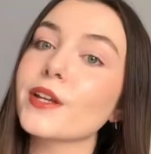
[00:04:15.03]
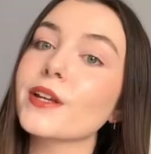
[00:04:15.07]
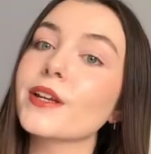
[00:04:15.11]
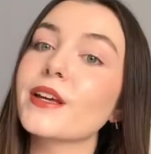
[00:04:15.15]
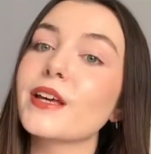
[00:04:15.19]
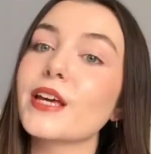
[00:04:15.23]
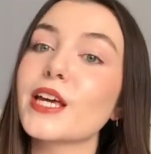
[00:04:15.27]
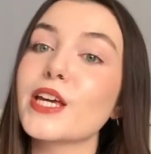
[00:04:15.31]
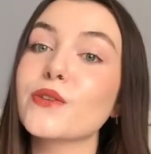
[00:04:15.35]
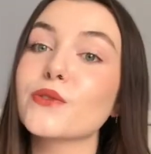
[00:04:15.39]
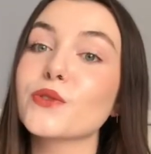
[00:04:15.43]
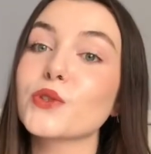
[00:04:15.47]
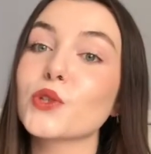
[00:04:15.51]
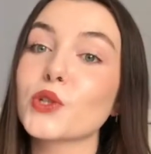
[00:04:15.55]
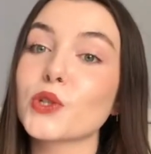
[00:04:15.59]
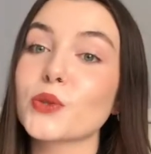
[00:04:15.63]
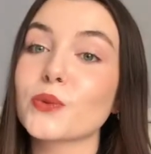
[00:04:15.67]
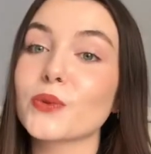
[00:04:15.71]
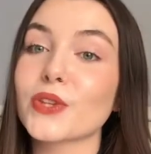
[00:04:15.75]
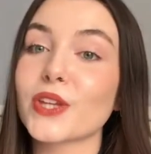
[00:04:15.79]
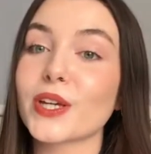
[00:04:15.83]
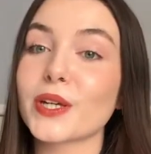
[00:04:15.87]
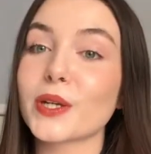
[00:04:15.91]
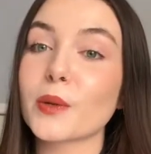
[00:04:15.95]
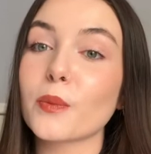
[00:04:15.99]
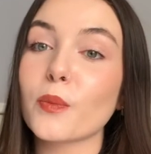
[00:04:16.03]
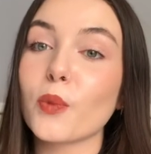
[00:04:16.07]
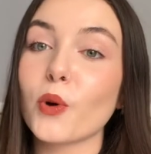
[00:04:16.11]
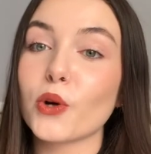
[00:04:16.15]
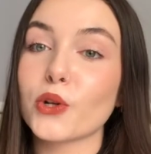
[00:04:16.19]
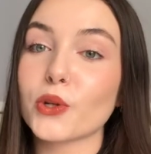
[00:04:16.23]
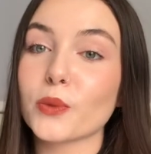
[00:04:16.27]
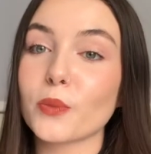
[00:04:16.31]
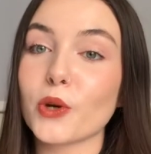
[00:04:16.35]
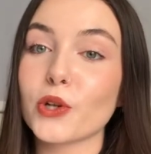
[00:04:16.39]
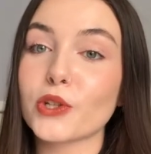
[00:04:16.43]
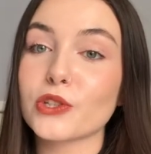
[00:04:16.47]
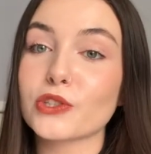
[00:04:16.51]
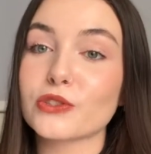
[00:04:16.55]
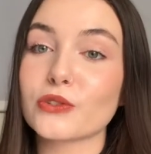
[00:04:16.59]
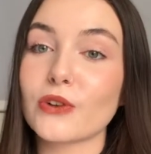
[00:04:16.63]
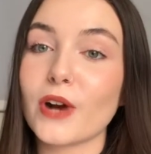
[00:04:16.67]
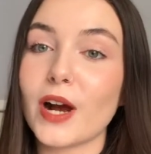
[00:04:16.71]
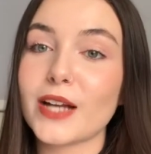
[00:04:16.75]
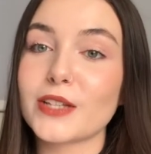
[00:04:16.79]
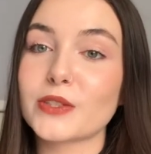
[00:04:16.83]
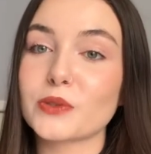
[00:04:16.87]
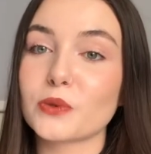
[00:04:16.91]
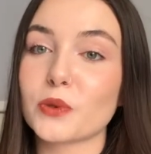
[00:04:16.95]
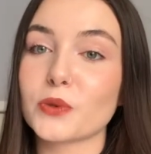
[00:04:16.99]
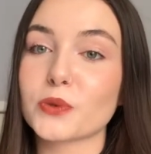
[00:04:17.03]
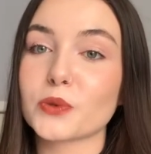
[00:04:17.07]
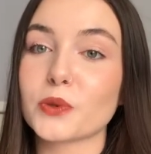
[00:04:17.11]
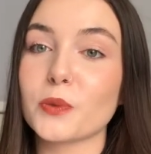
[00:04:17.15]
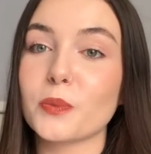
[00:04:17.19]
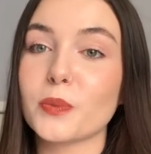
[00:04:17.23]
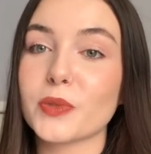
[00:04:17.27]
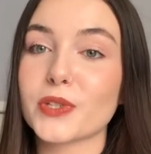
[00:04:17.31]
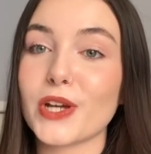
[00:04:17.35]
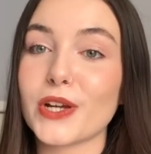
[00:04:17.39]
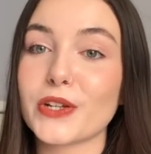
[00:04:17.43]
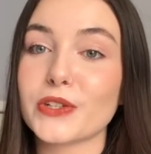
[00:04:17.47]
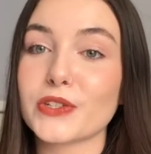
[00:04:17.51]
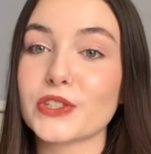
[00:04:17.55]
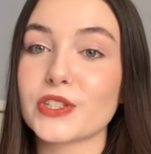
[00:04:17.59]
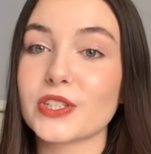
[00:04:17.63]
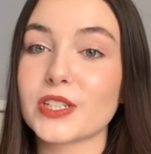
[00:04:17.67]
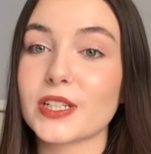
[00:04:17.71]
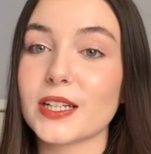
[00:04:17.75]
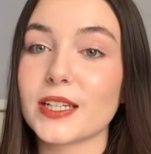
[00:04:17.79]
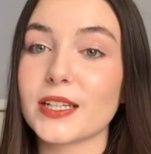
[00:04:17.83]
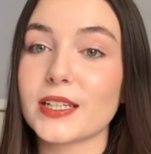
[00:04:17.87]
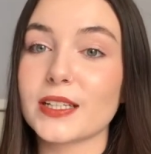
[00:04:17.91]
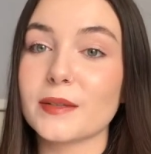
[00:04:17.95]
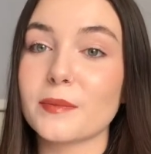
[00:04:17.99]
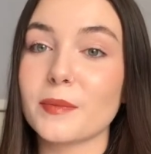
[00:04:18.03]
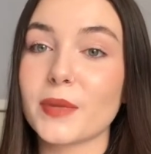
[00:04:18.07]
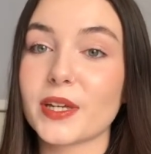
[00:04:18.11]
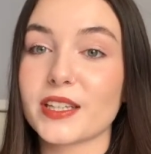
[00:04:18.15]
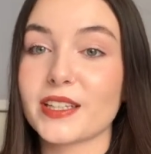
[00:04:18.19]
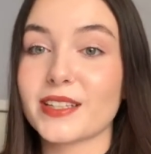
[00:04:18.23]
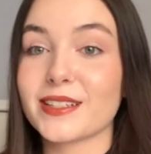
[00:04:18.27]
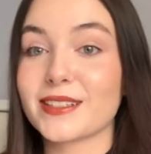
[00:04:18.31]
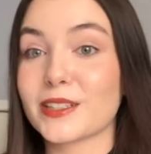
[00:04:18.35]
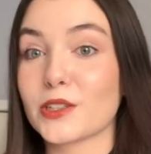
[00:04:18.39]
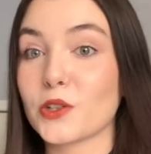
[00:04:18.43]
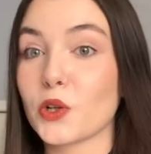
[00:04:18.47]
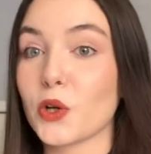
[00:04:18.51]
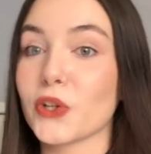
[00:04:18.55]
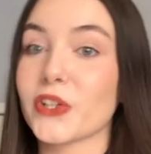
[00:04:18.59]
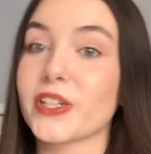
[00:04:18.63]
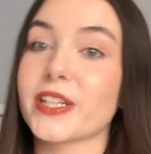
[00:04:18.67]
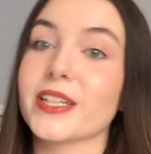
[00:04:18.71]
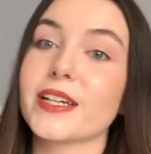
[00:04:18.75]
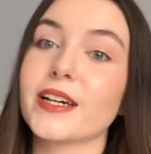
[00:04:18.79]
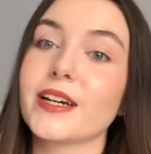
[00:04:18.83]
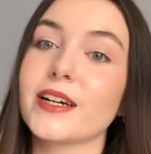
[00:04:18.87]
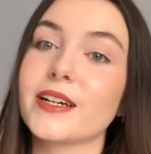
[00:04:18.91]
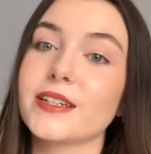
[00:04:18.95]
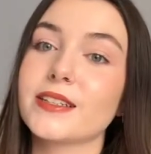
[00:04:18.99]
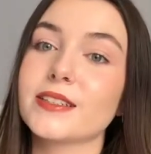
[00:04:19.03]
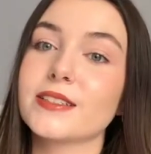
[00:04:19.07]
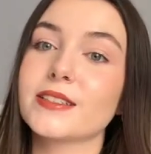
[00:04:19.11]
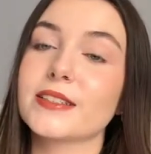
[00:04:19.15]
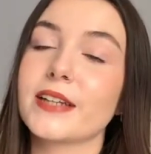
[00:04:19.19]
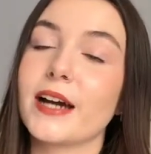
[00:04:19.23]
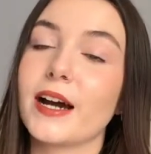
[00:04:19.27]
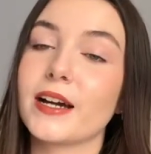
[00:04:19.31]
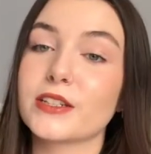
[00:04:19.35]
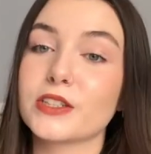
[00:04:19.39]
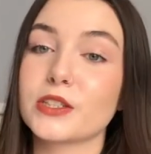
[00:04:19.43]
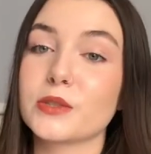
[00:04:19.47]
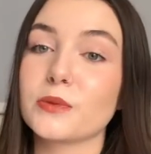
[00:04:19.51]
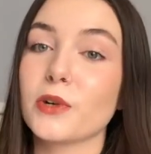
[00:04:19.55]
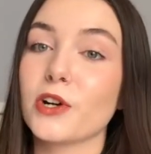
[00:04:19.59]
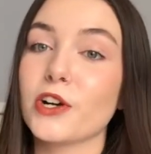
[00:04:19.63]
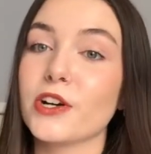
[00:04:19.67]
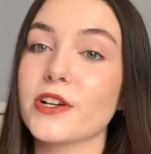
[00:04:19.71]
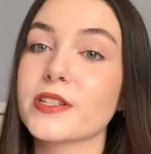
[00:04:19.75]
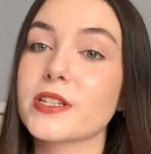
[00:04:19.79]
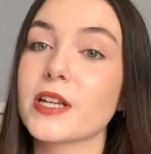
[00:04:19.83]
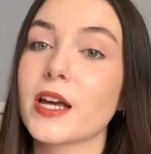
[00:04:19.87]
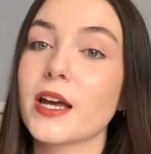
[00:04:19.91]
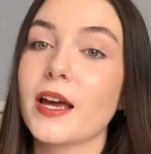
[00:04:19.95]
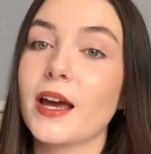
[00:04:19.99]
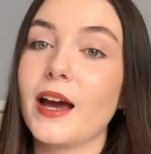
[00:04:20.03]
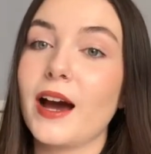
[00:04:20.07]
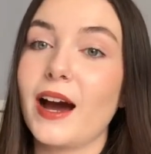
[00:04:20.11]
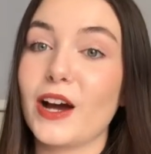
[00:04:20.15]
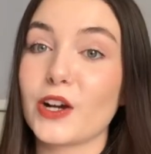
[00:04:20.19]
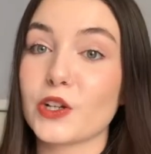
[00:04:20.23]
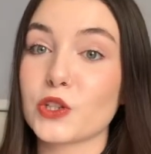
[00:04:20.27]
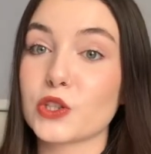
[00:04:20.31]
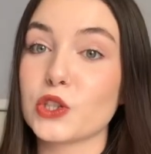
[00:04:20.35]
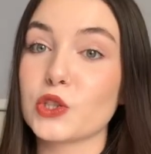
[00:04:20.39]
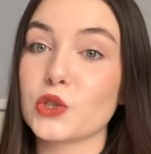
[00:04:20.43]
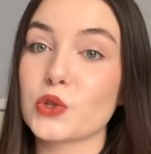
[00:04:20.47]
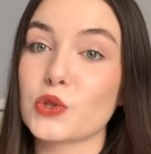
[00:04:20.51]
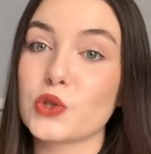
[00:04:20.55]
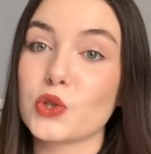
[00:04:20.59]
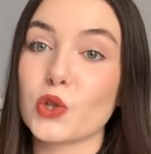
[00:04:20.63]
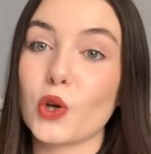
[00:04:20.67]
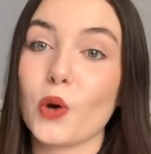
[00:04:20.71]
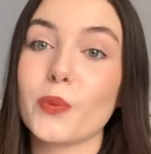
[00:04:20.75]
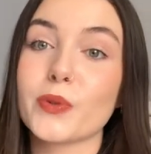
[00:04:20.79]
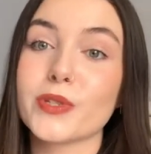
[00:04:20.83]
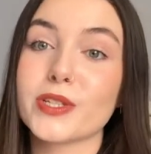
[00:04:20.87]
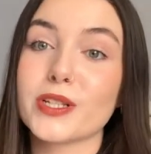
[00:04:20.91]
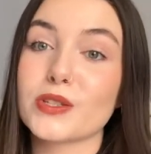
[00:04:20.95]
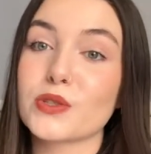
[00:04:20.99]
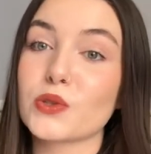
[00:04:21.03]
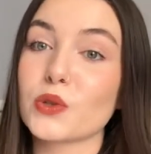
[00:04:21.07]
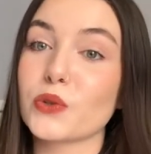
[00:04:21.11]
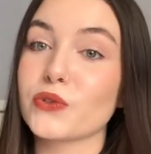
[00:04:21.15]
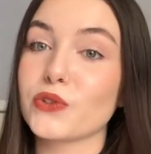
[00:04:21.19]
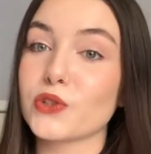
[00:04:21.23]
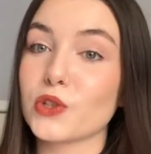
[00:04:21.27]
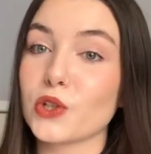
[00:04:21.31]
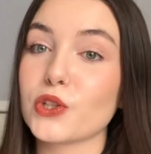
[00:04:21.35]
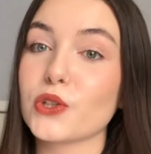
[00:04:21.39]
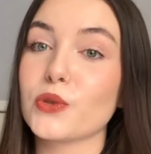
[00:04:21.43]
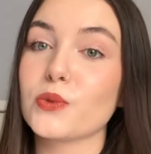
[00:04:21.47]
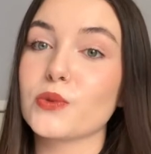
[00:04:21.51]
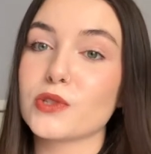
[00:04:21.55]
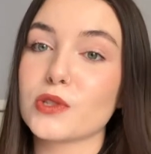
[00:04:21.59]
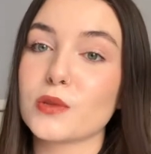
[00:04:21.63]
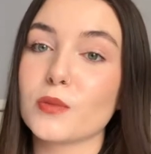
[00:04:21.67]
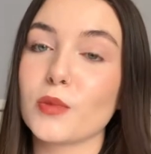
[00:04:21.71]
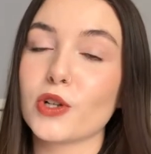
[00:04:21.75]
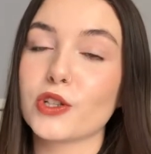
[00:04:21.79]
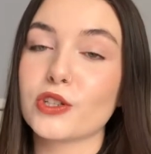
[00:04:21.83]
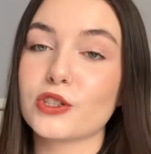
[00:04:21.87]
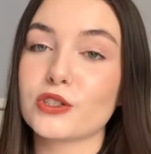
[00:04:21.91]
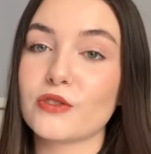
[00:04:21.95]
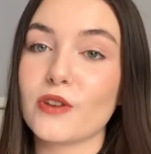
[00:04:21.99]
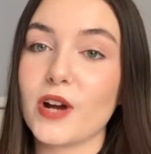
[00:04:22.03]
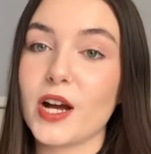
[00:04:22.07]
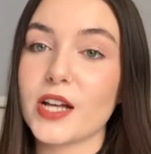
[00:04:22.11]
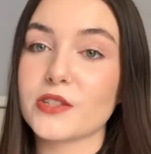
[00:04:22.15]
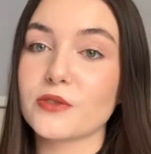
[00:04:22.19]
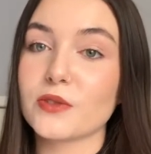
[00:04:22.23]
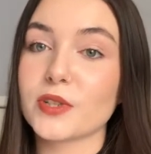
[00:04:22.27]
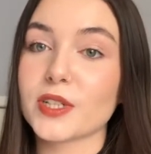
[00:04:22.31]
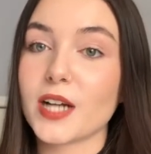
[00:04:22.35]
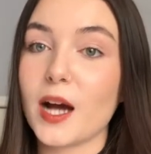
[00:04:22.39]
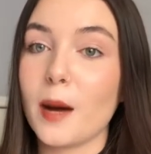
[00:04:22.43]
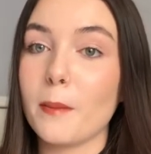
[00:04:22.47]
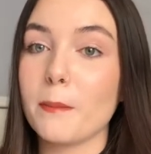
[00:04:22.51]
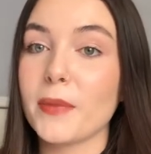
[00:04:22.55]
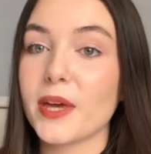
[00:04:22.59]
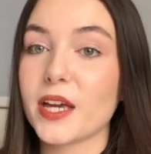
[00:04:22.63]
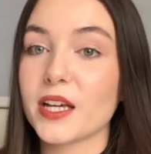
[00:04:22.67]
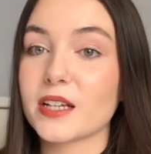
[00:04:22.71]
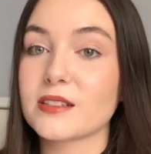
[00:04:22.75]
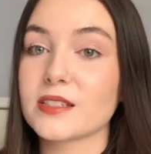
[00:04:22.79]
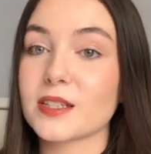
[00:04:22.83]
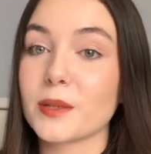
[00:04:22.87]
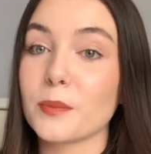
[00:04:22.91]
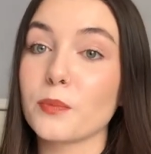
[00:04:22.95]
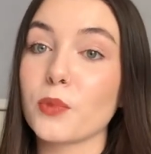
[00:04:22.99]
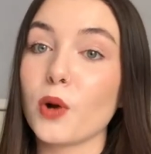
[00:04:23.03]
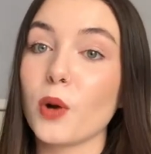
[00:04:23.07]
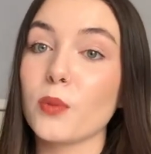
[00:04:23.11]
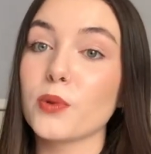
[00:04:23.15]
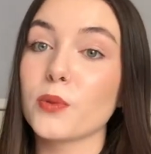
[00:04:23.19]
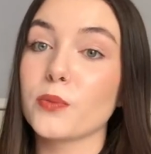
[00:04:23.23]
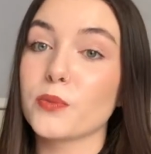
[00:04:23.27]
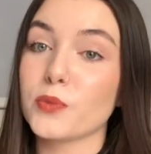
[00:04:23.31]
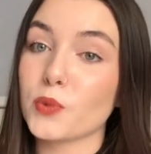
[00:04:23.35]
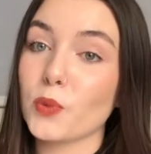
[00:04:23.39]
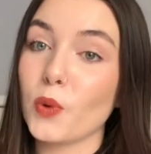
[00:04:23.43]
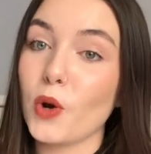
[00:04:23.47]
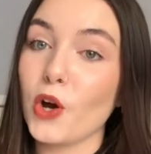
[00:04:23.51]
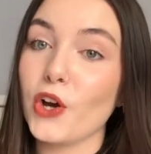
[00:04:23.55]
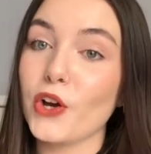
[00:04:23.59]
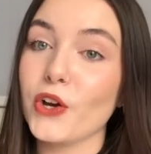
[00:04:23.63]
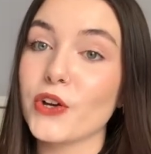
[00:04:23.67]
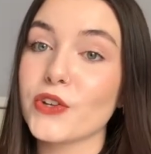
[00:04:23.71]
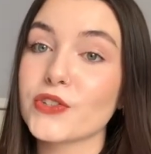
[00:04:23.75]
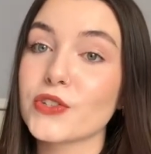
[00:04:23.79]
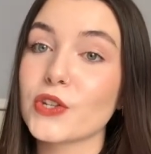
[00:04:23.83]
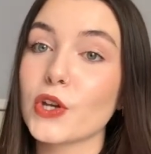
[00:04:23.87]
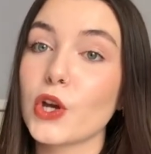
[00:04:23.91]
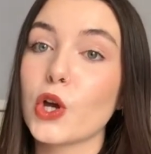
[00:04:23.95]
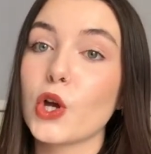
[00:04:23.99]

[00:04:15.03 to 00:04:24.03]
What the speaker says: Even though you would think putting a moisturiser on could potentially make your skin oilier and acne worse, actually does the opposite. So if you're not using a moisturiser, it can make skin problems worse.